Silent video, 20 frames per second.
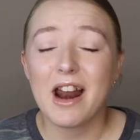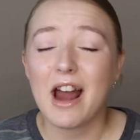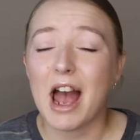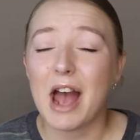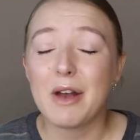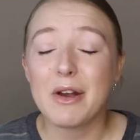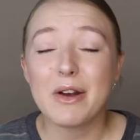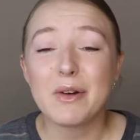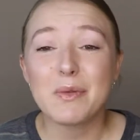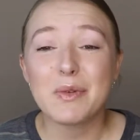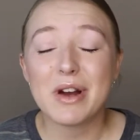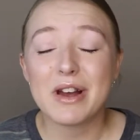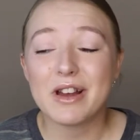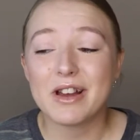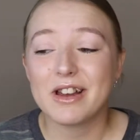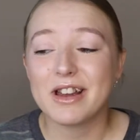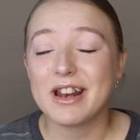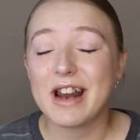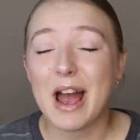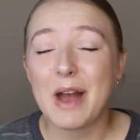
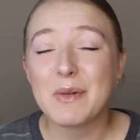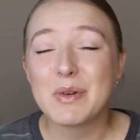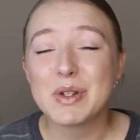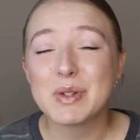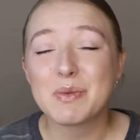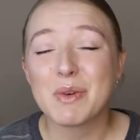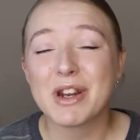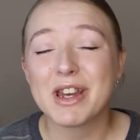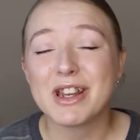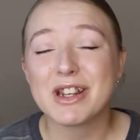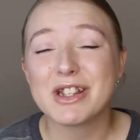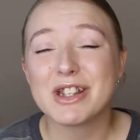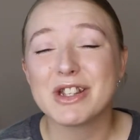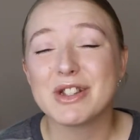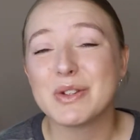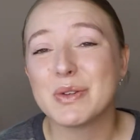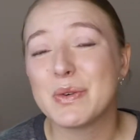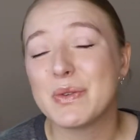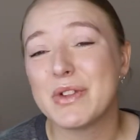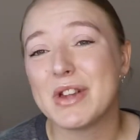I was wanting to
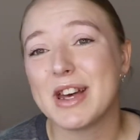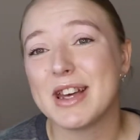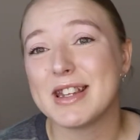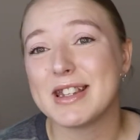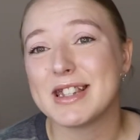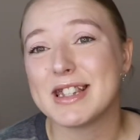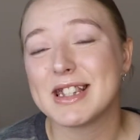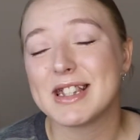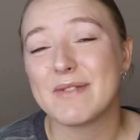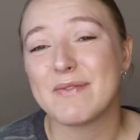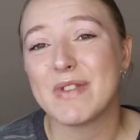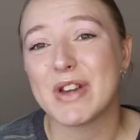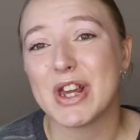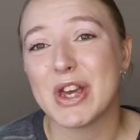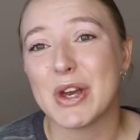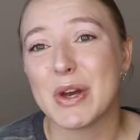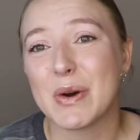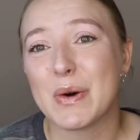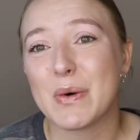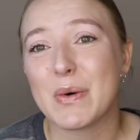do this
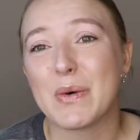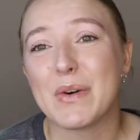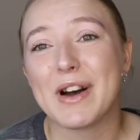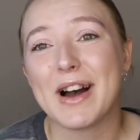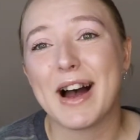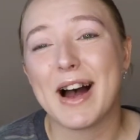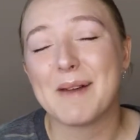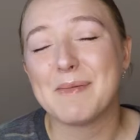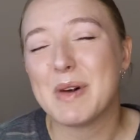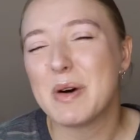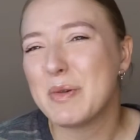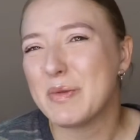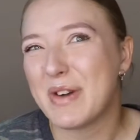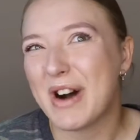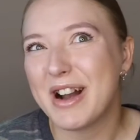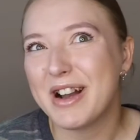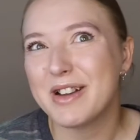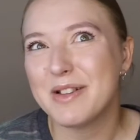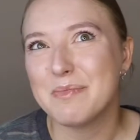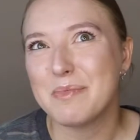video a
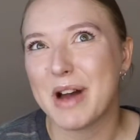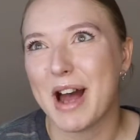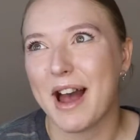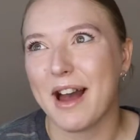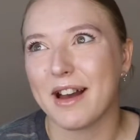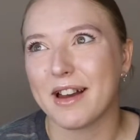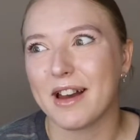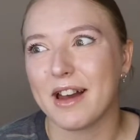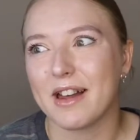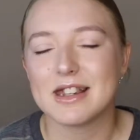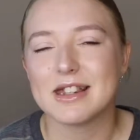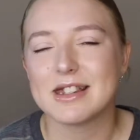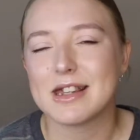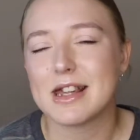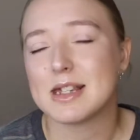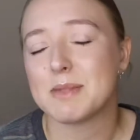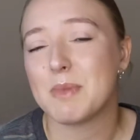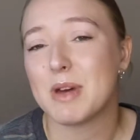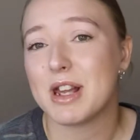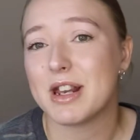while back. This
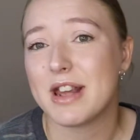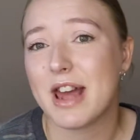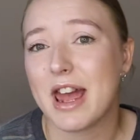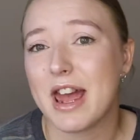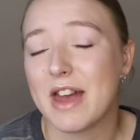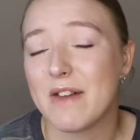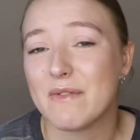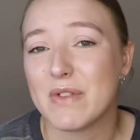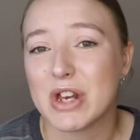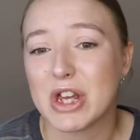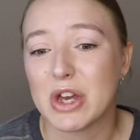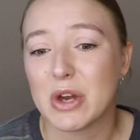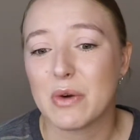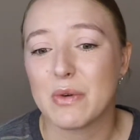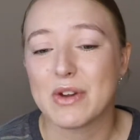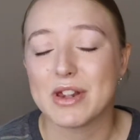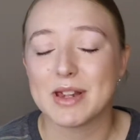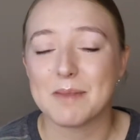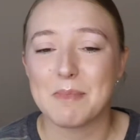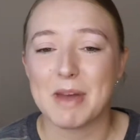has been a
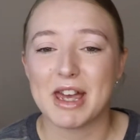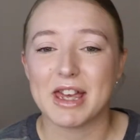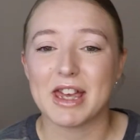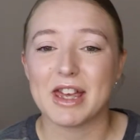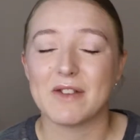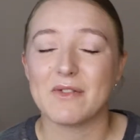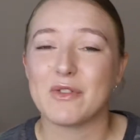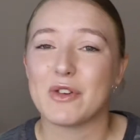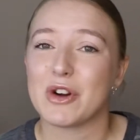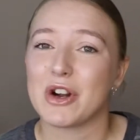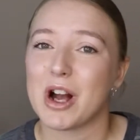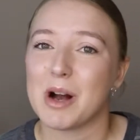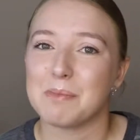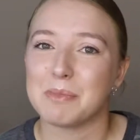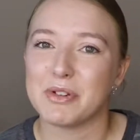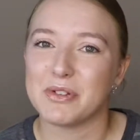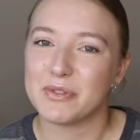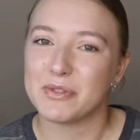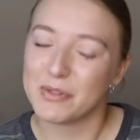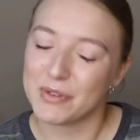video in the making for a
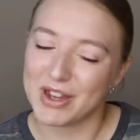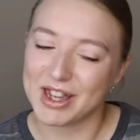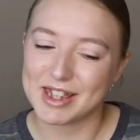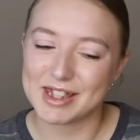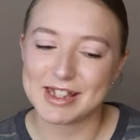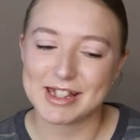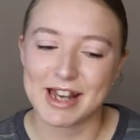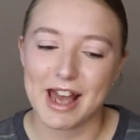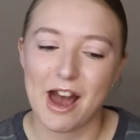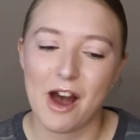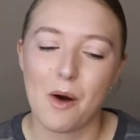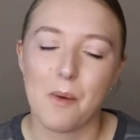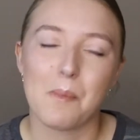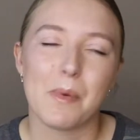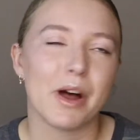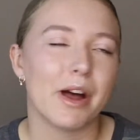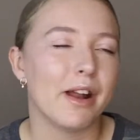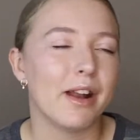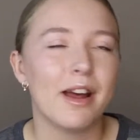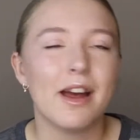couple of weeks now,
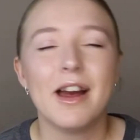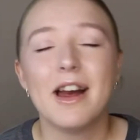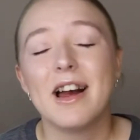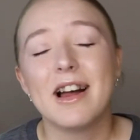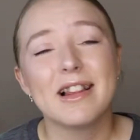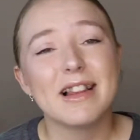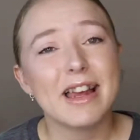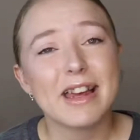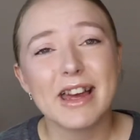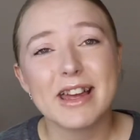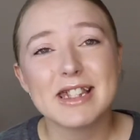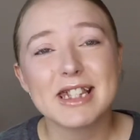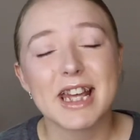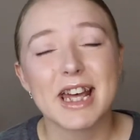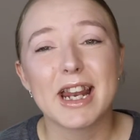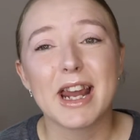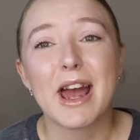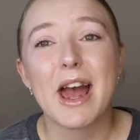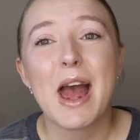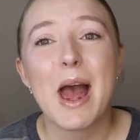but like I
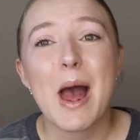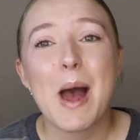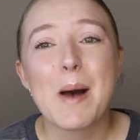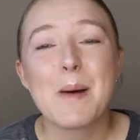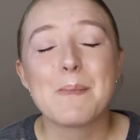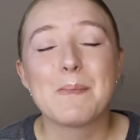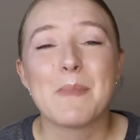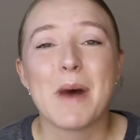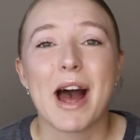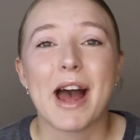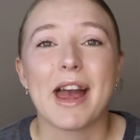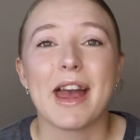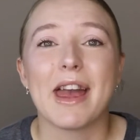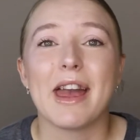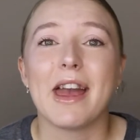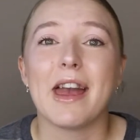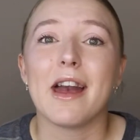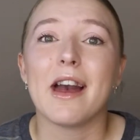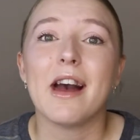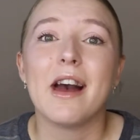said,
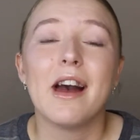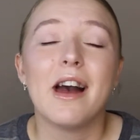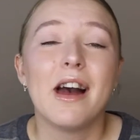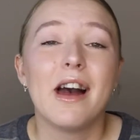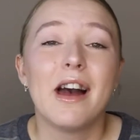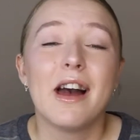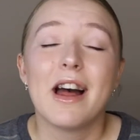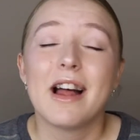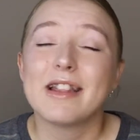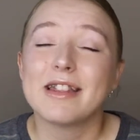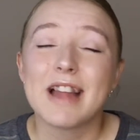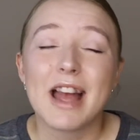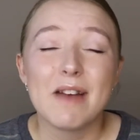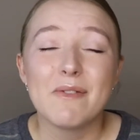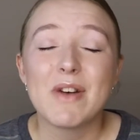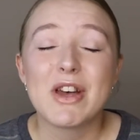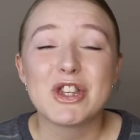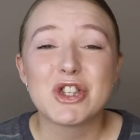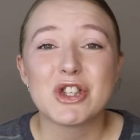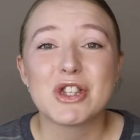my
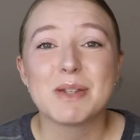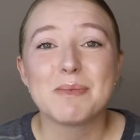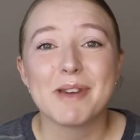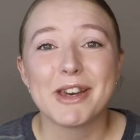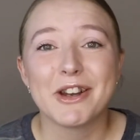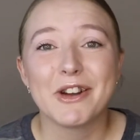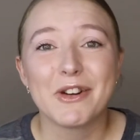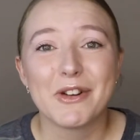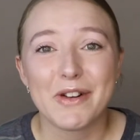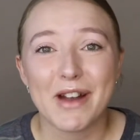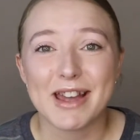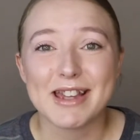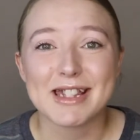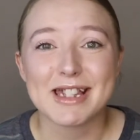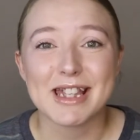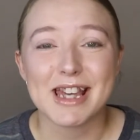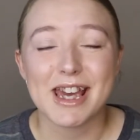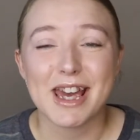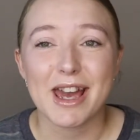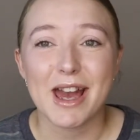life has just been
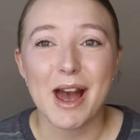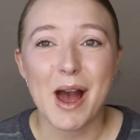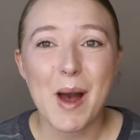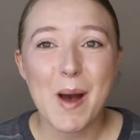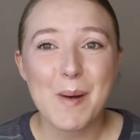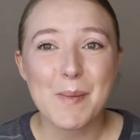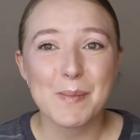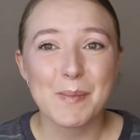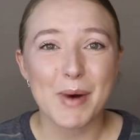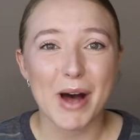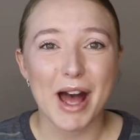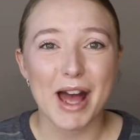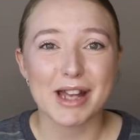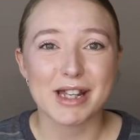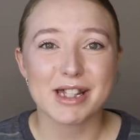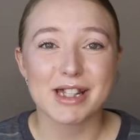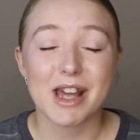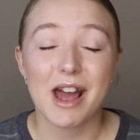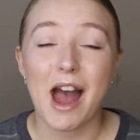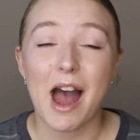crazy,
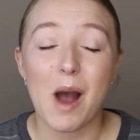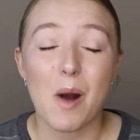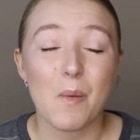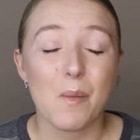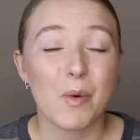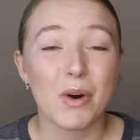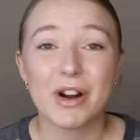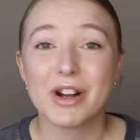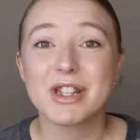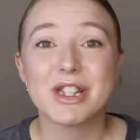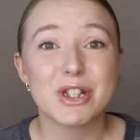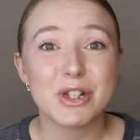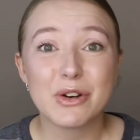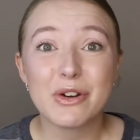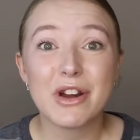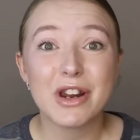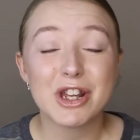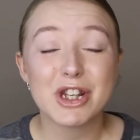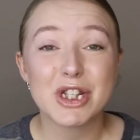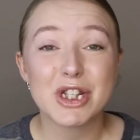but we're still gonna